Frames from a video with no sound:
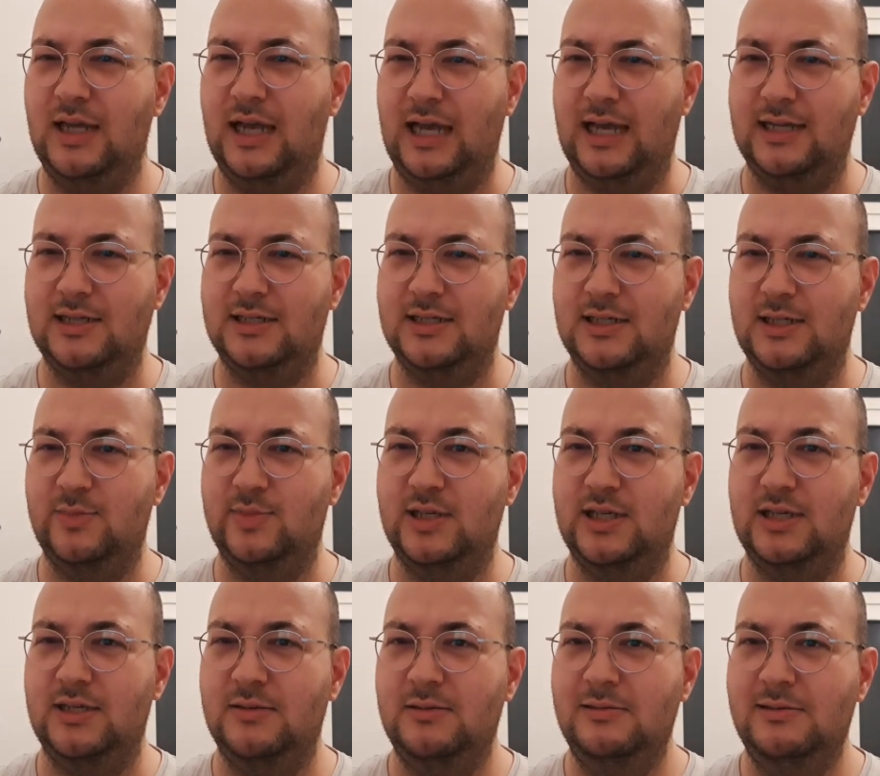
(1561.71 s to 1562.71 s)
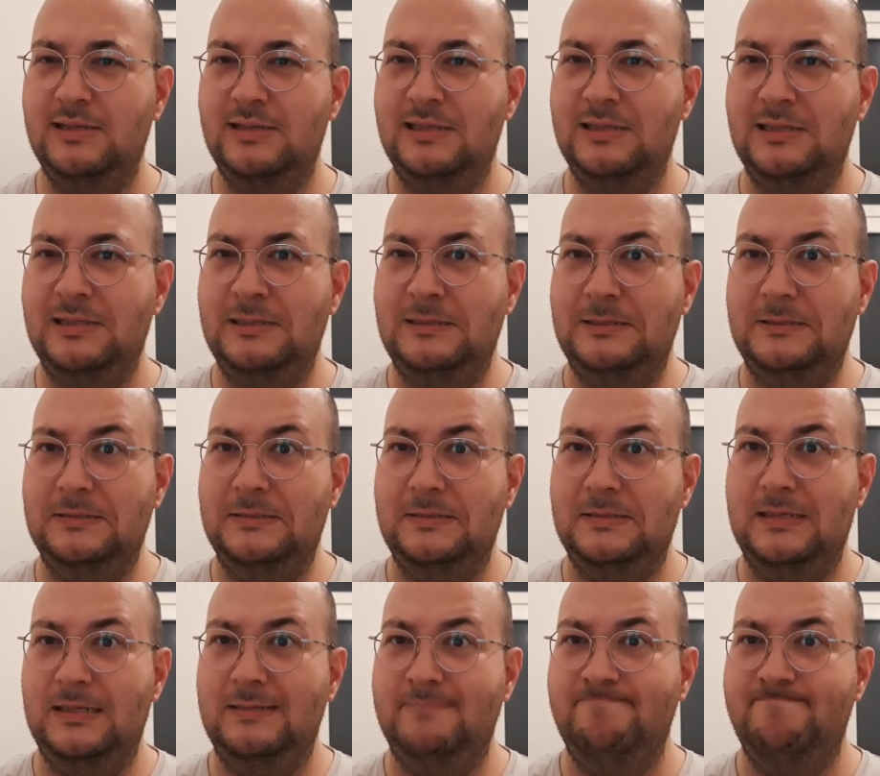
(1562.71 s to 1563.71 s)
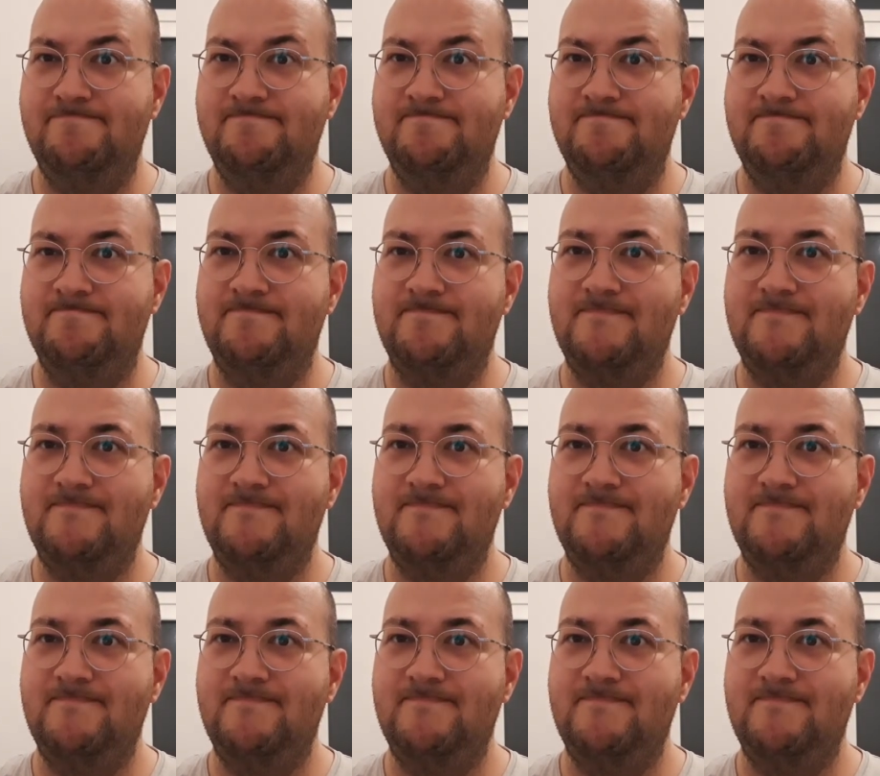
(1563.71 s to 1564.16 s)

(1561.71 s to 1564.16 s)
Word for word: actually be. Hmm.